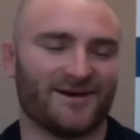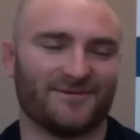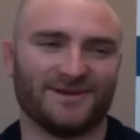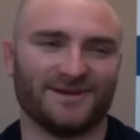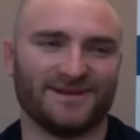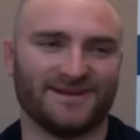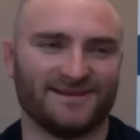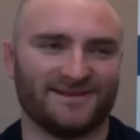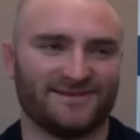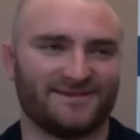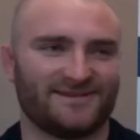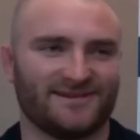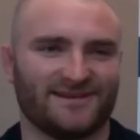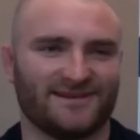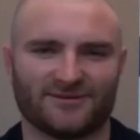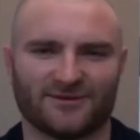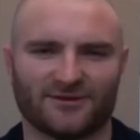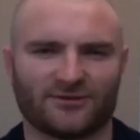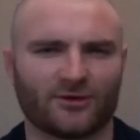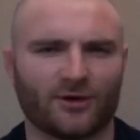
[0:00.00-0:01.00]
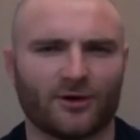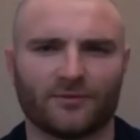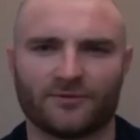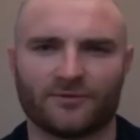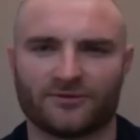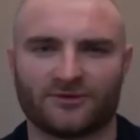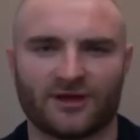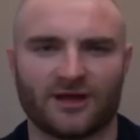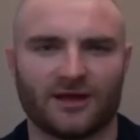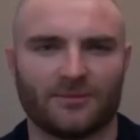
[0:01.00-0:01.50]
mean, he's at the top of his
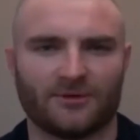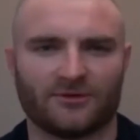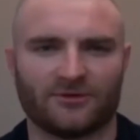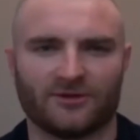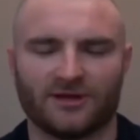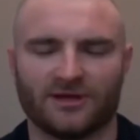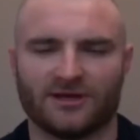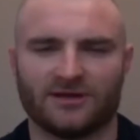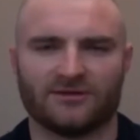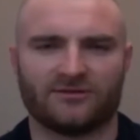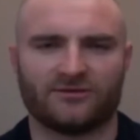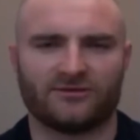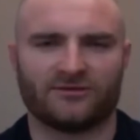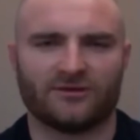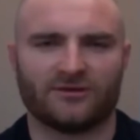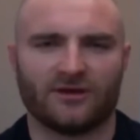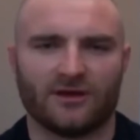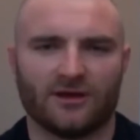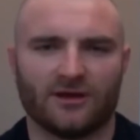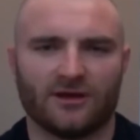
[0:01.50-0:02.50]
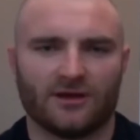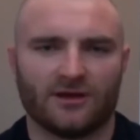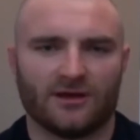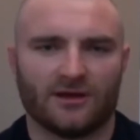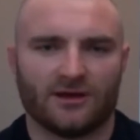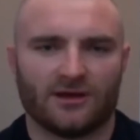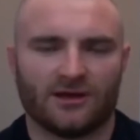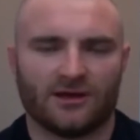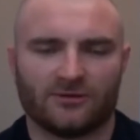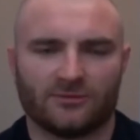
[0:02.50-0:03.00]
game, isn't he?
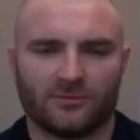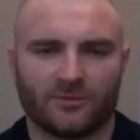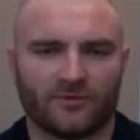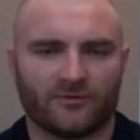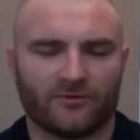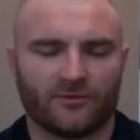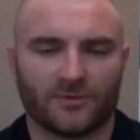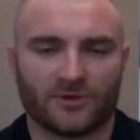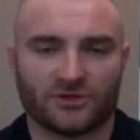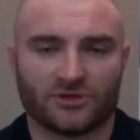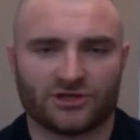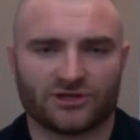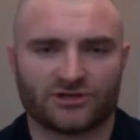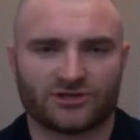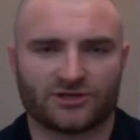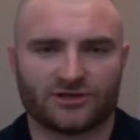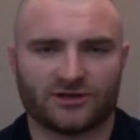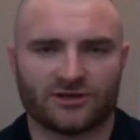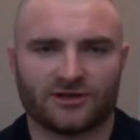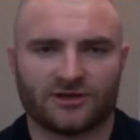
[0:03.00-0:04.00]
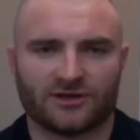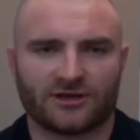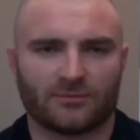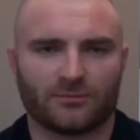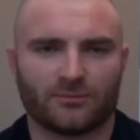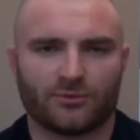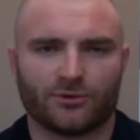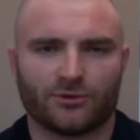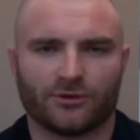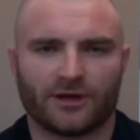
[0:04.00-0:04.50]
He's a bit of a magician and he can
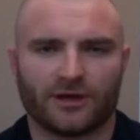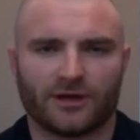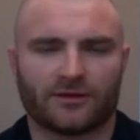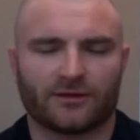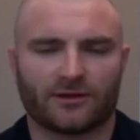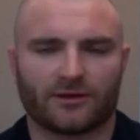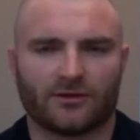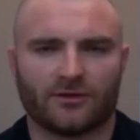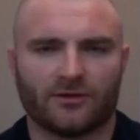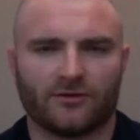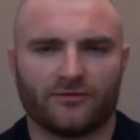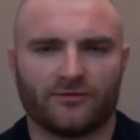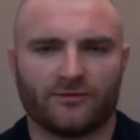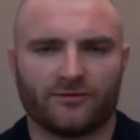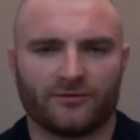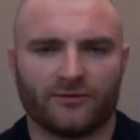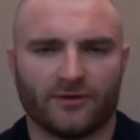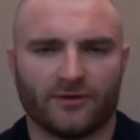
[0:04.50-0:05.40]
pull anything off.